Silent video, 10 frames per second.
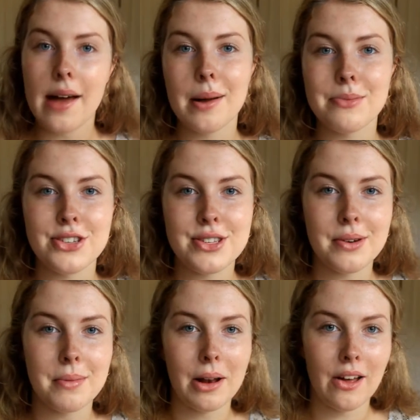now I'm just
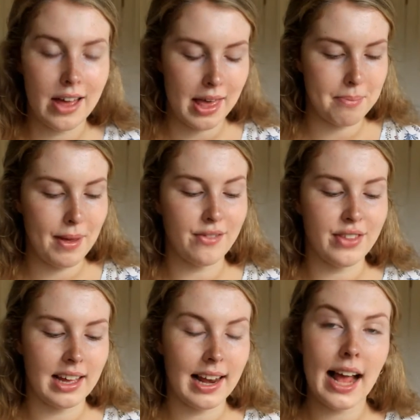going to apply a bit of
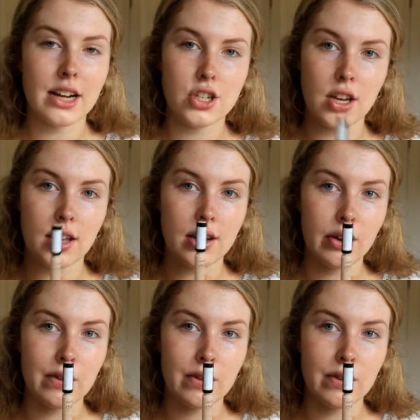the Collection